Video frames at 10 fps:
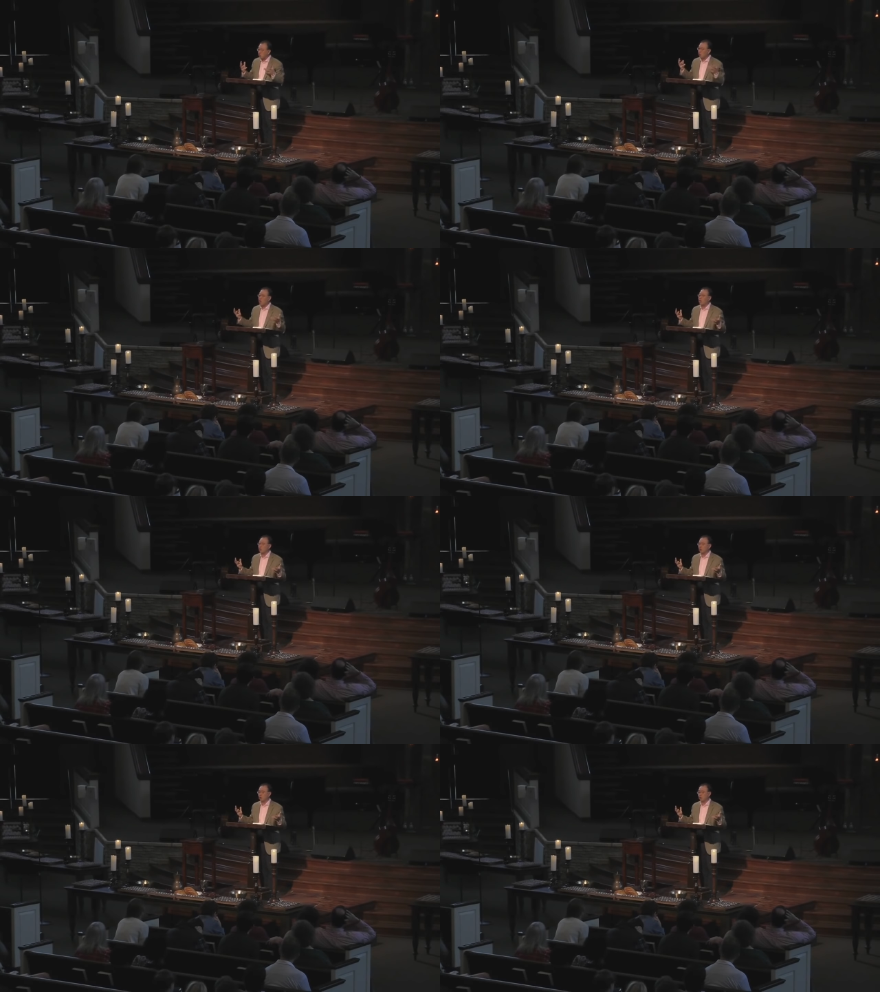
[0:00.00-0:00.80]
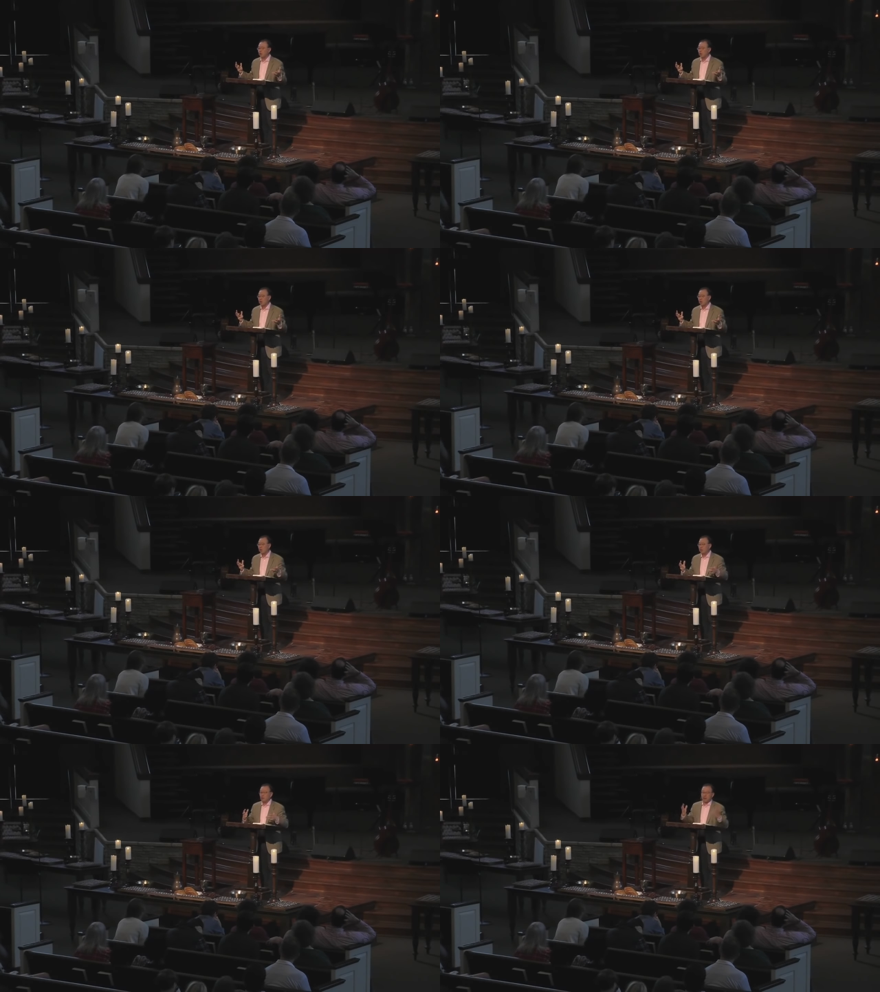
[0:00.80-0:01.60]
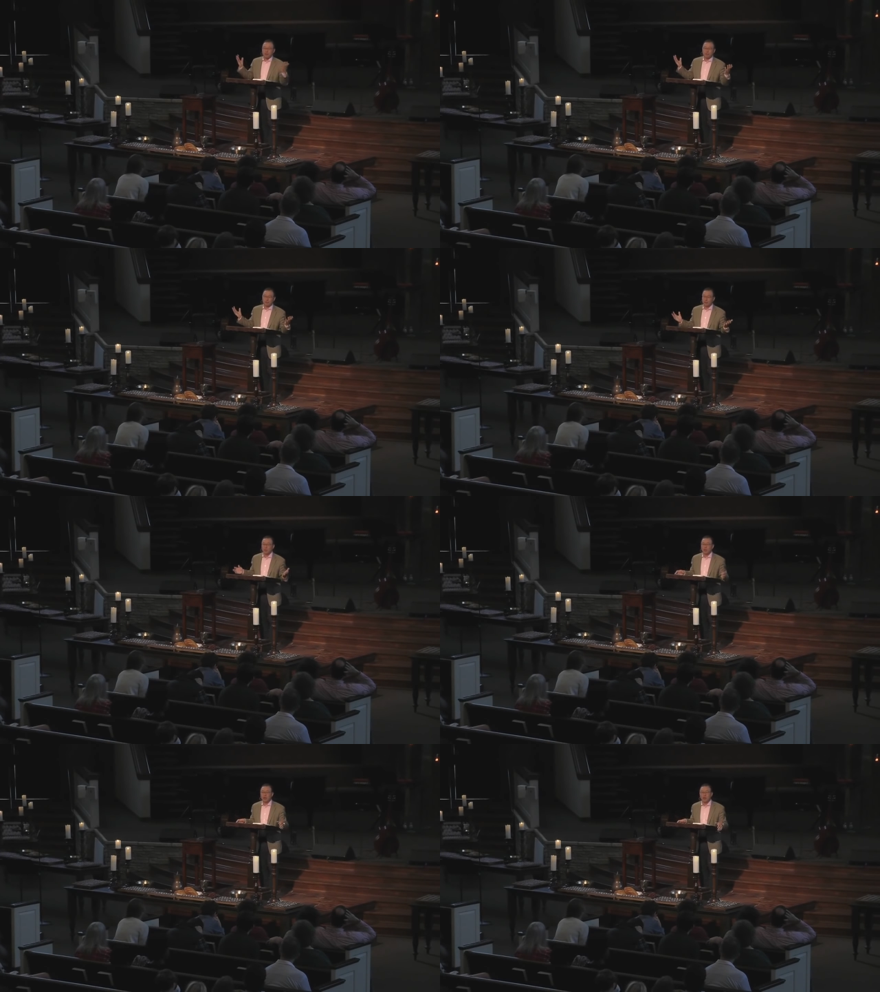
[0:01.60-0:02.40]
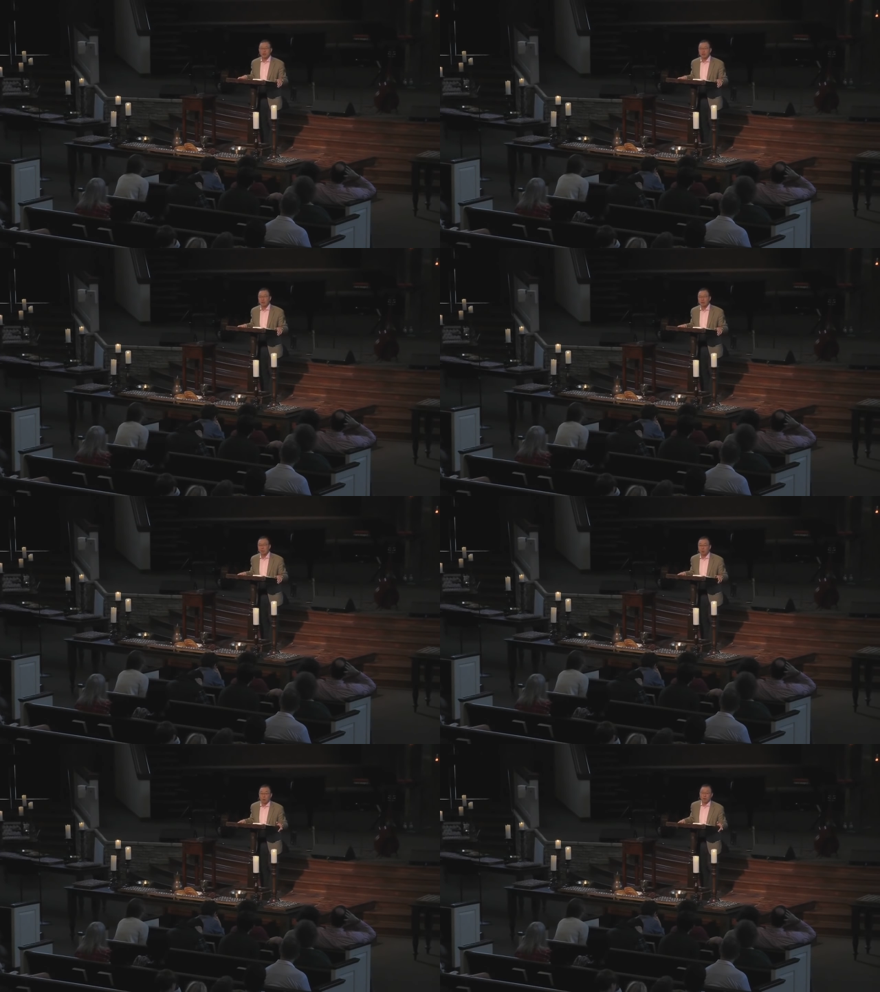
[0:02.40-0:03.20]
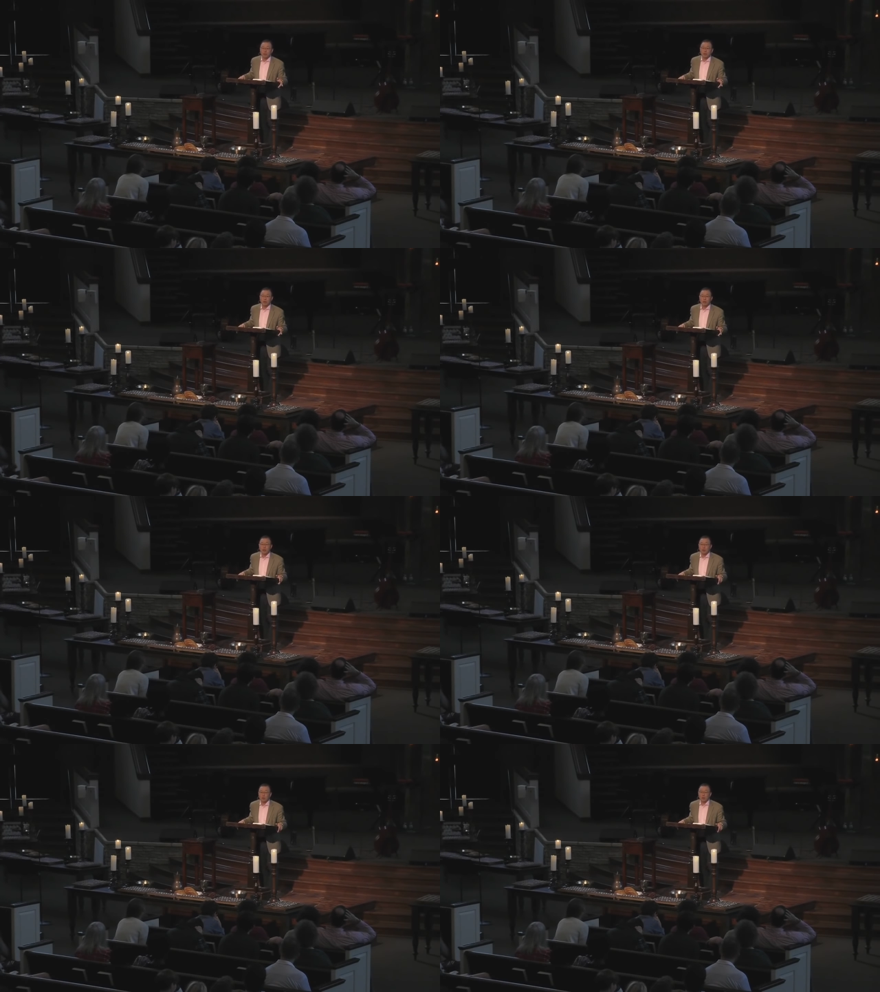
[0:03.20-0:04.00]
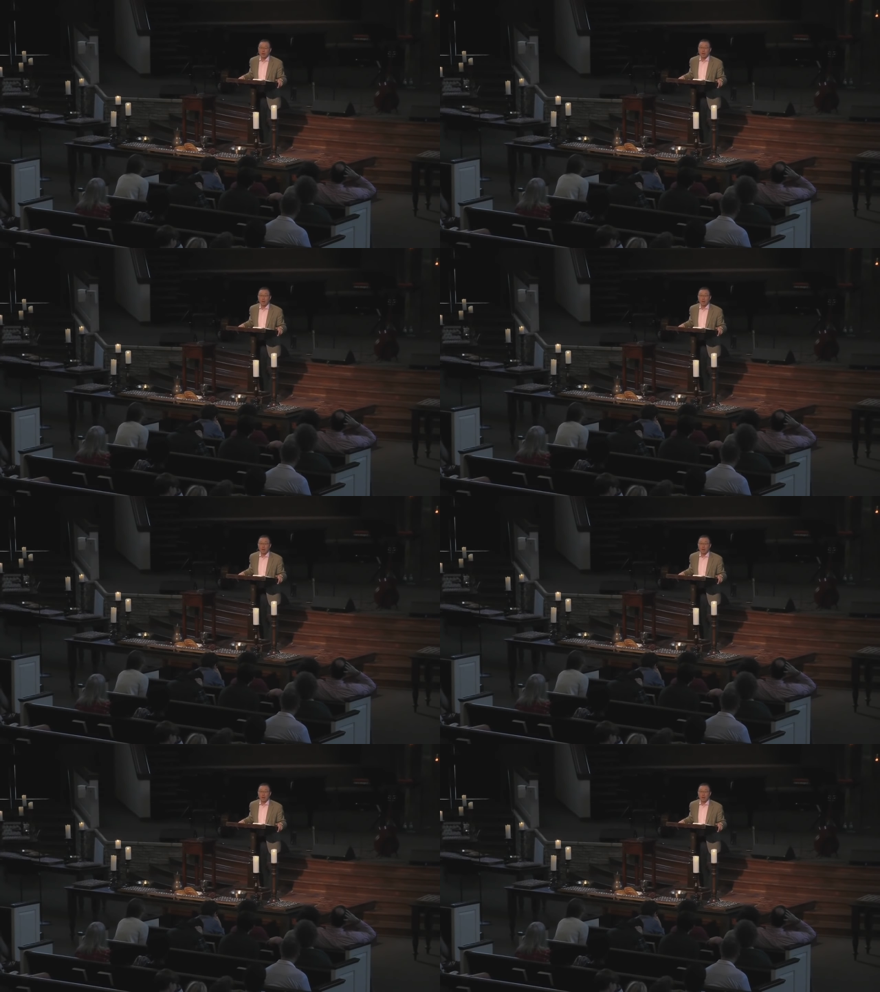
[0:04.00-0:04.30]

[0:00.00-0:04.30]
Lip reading: Nobody's mouth can be seen.